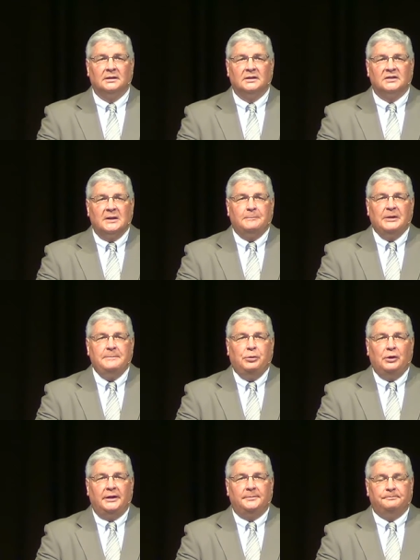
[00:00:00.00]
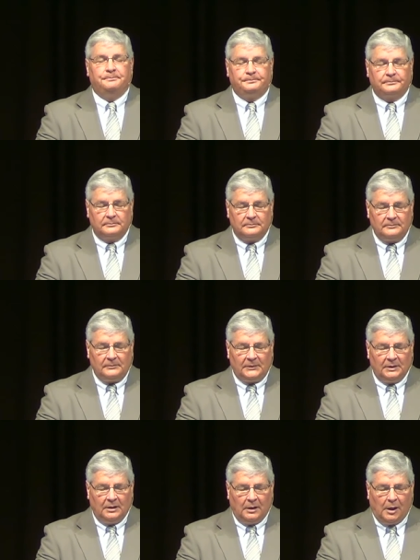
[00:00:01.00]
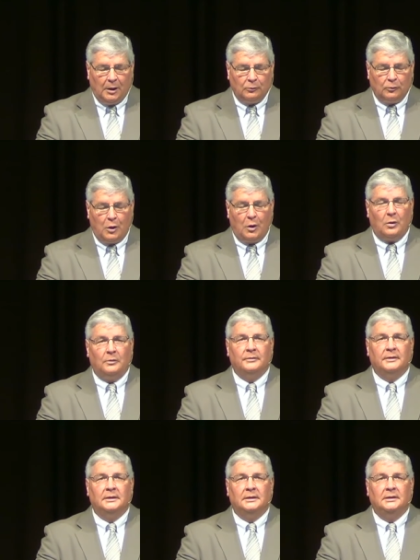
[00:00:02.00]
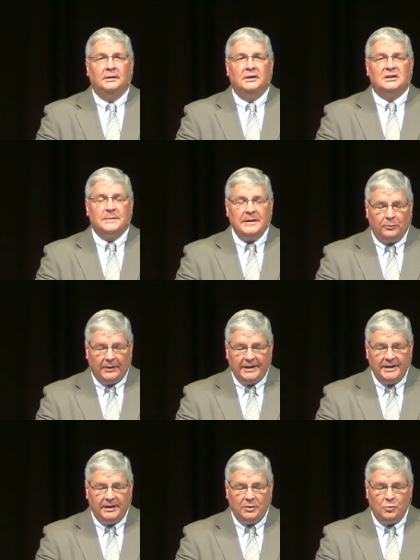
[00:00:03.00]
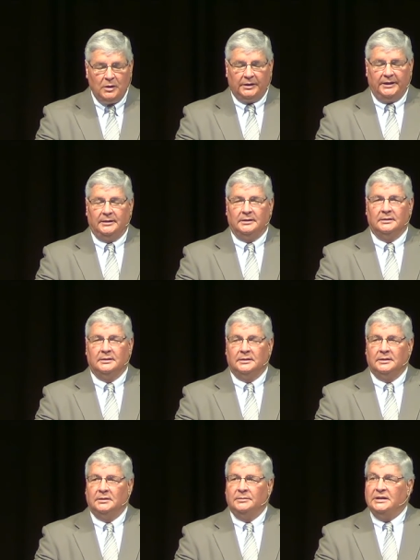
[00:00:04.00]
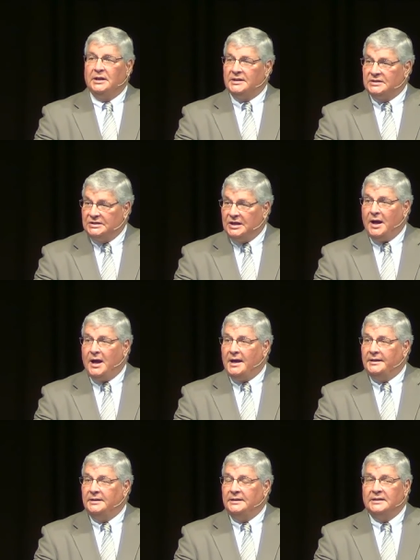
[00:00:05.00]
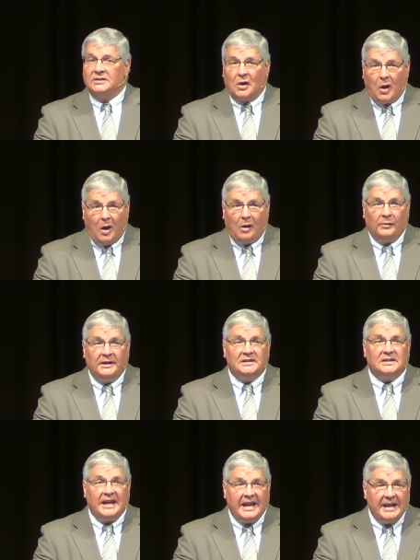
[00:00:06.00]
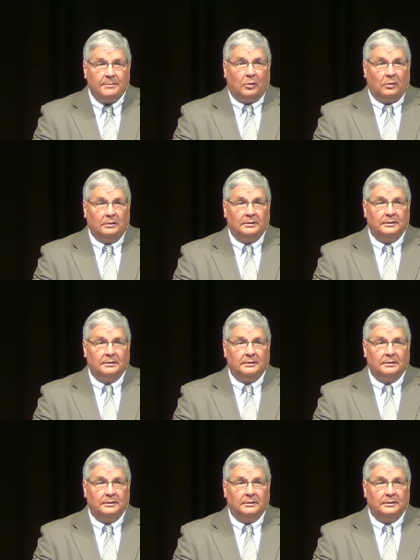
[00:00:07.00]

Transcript: Simply put, our role is to be ready and willing, because God is always able.